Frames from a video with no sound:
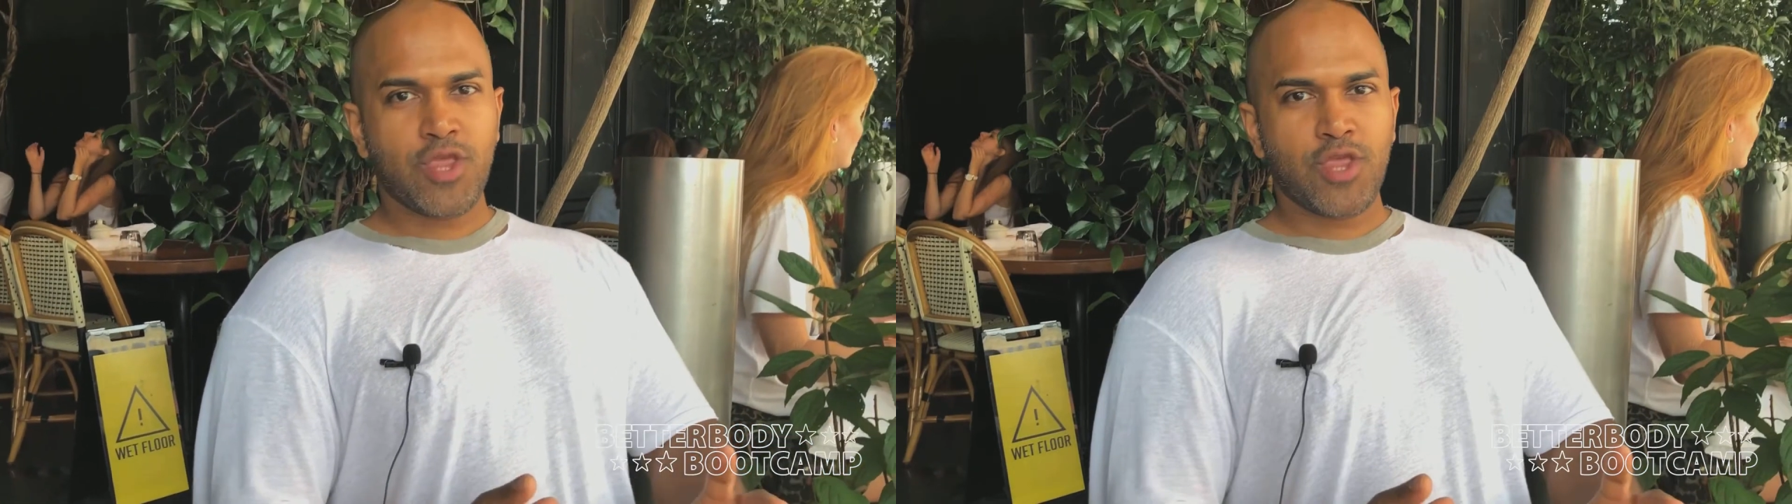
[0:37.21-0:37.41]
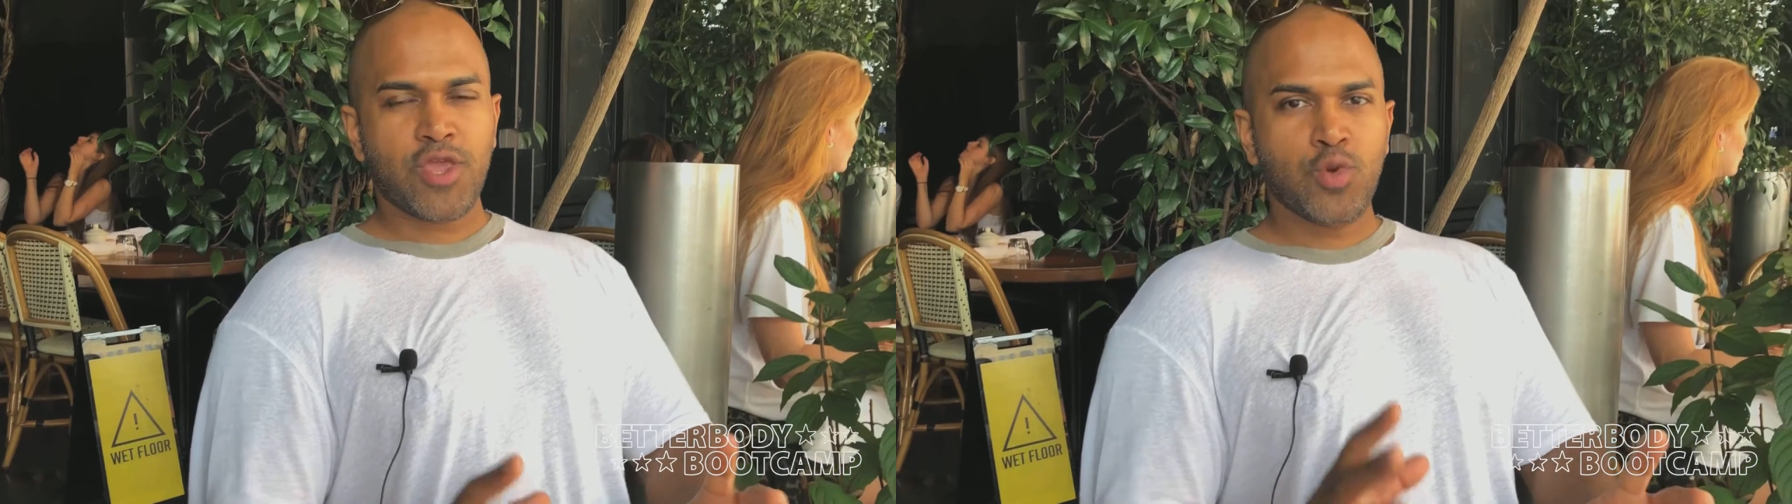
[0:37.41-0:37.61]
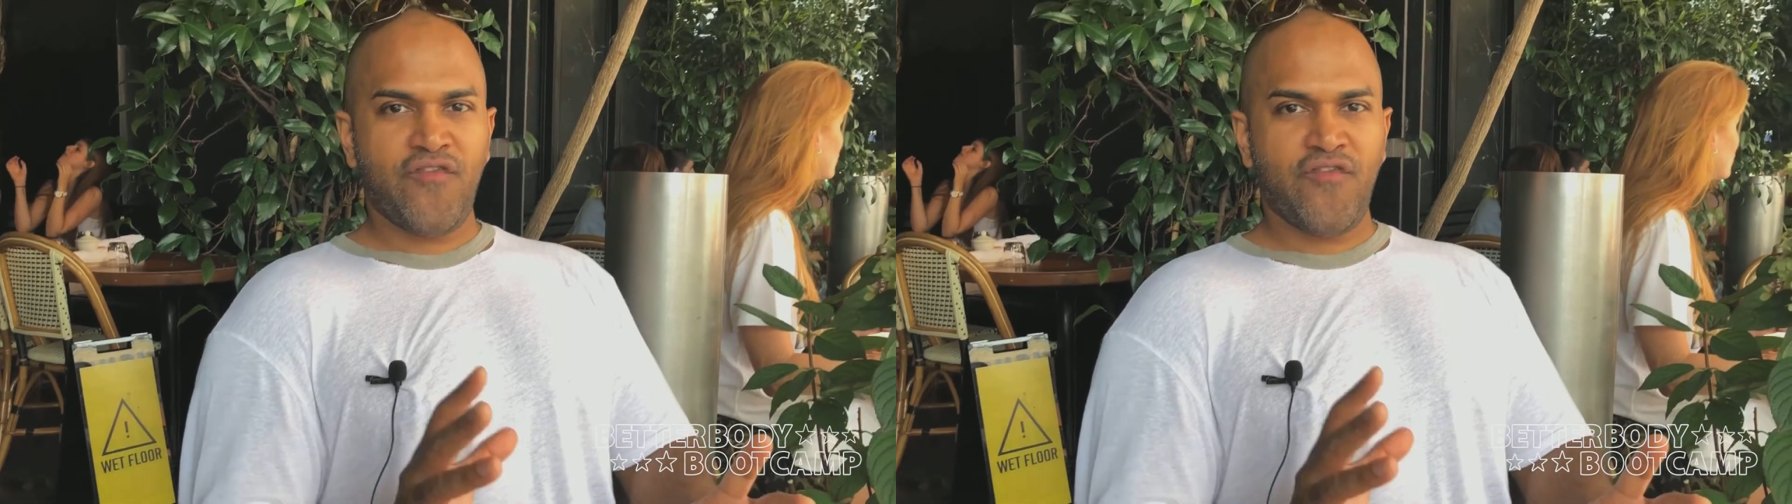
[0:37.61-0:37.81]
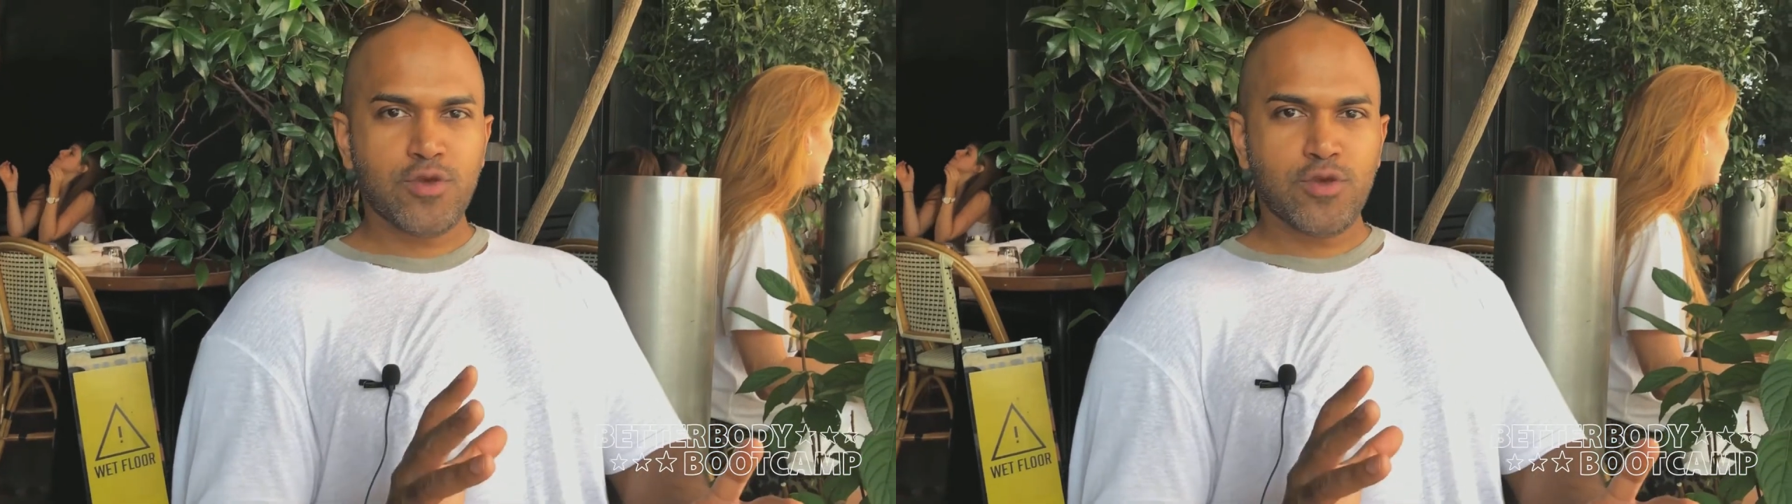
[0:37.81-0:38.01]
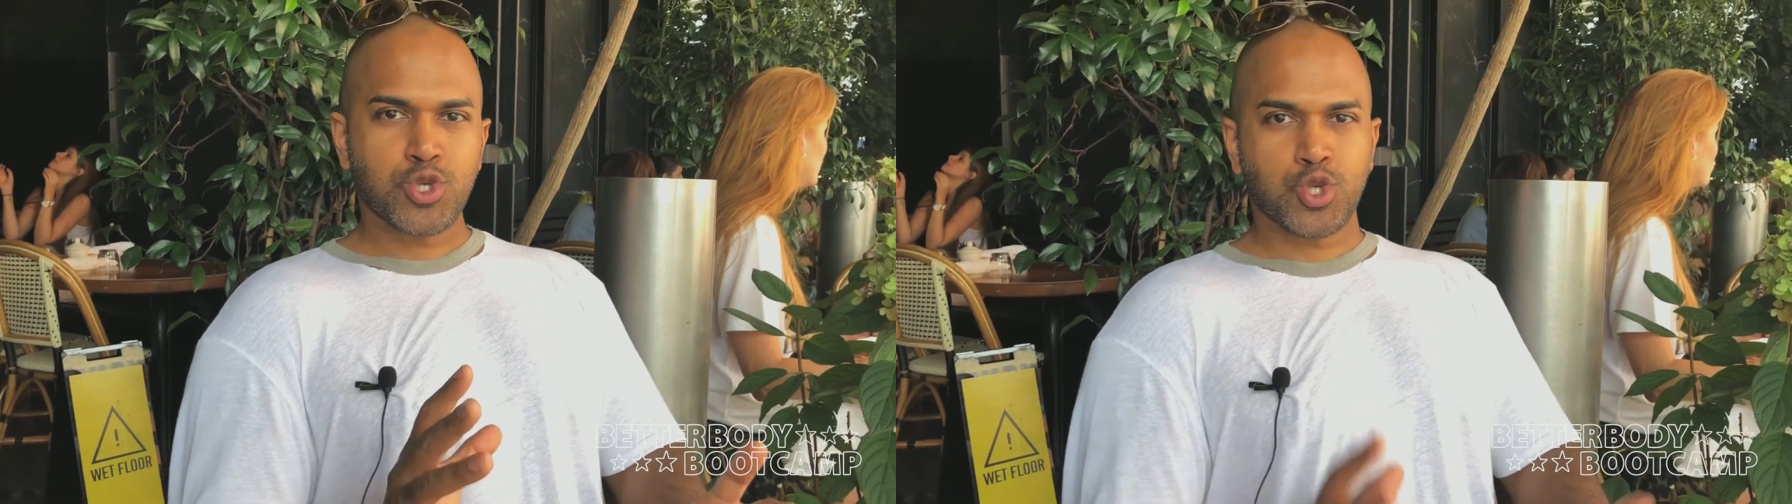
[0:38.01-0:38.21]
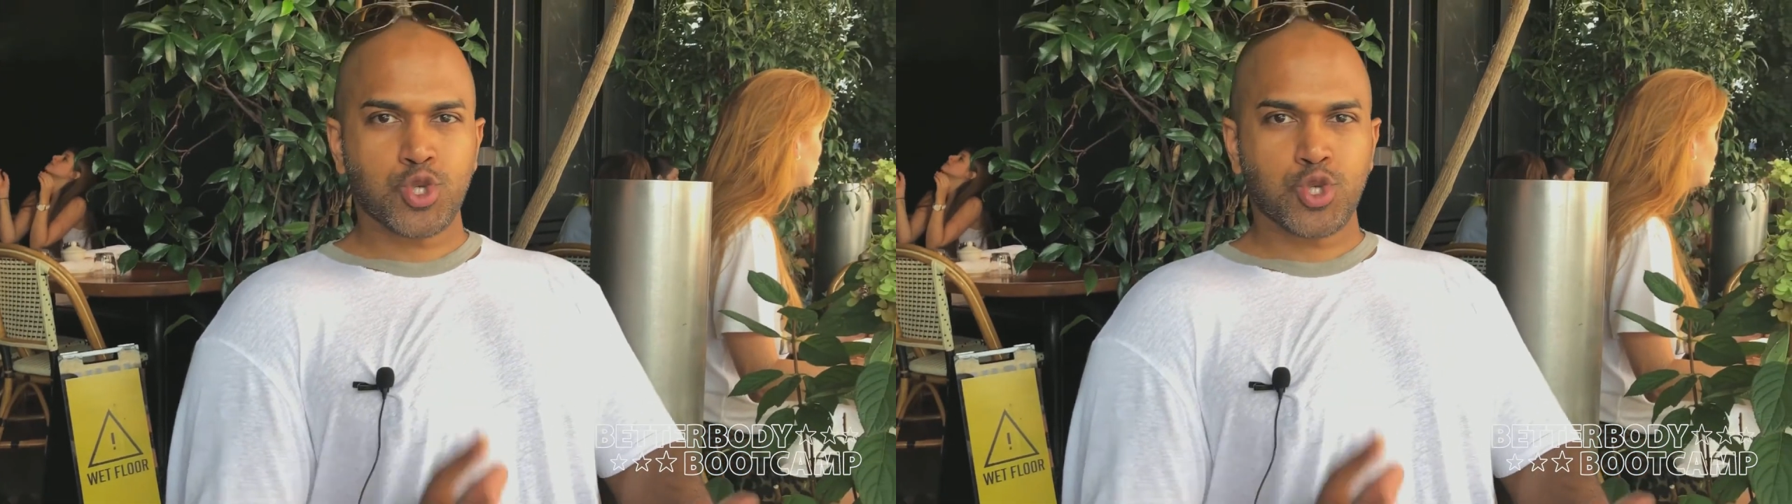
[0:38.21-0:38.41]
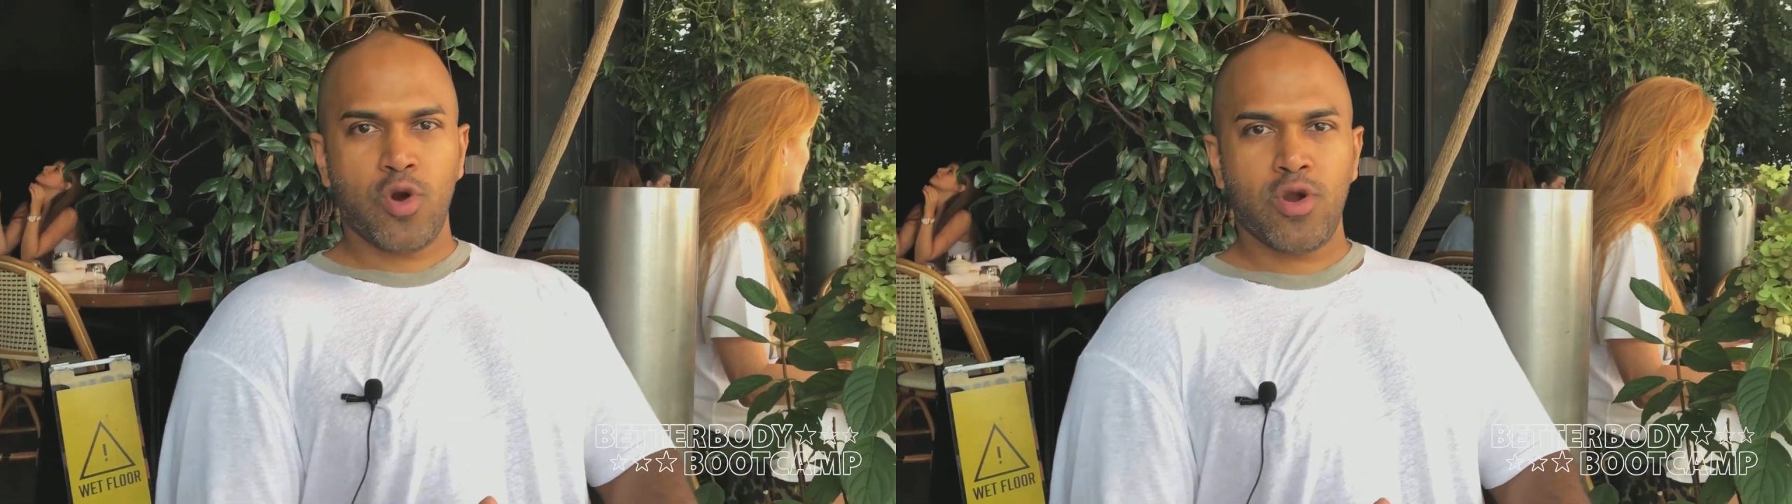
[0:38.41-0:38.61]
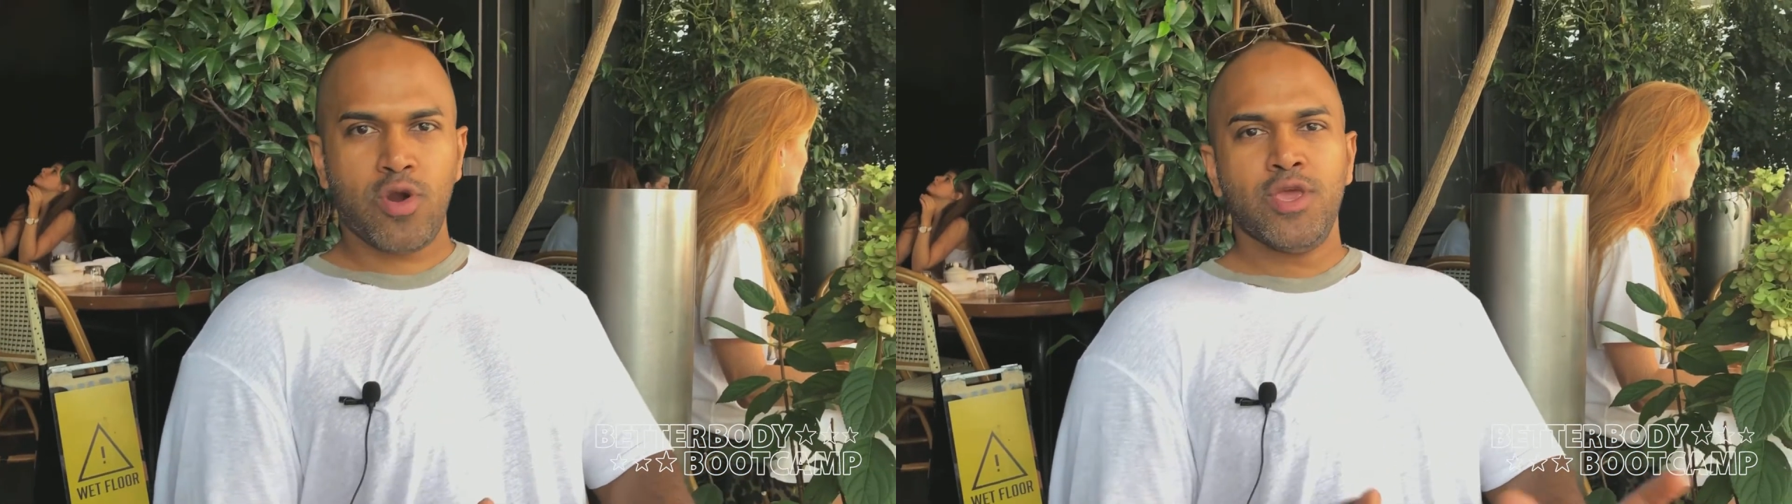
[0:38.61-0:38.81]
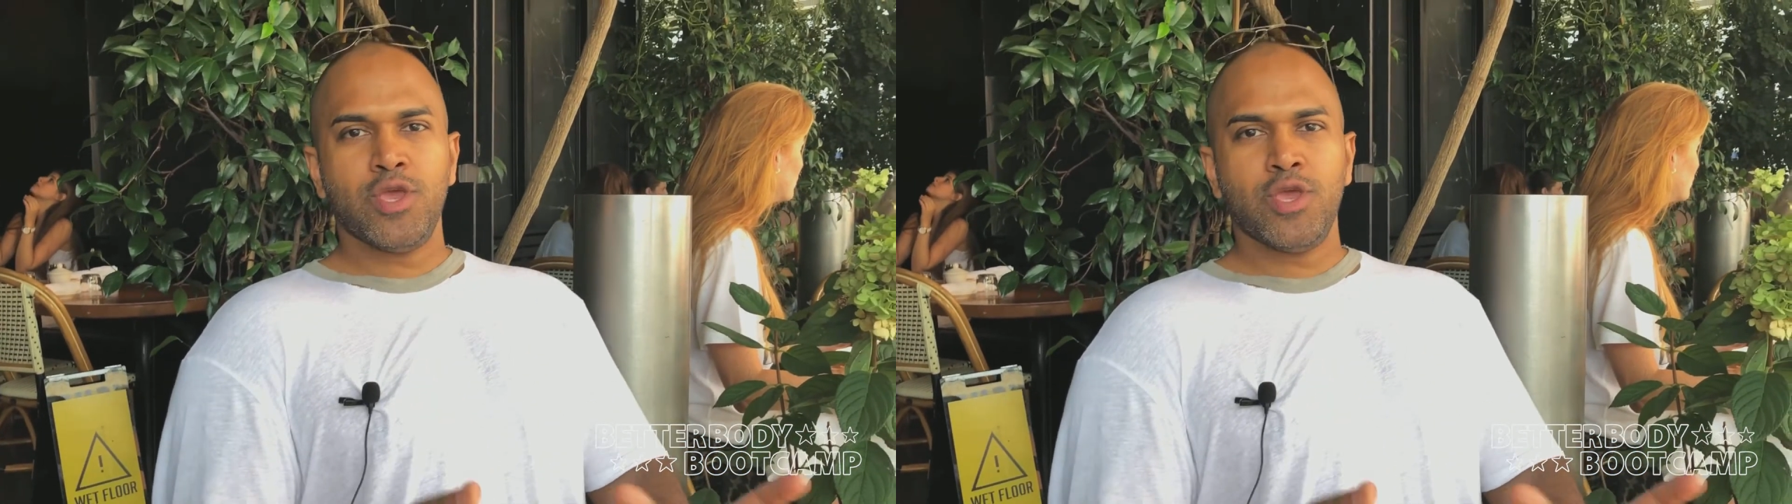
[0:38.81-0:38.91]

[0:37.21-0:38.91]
that you feel sore,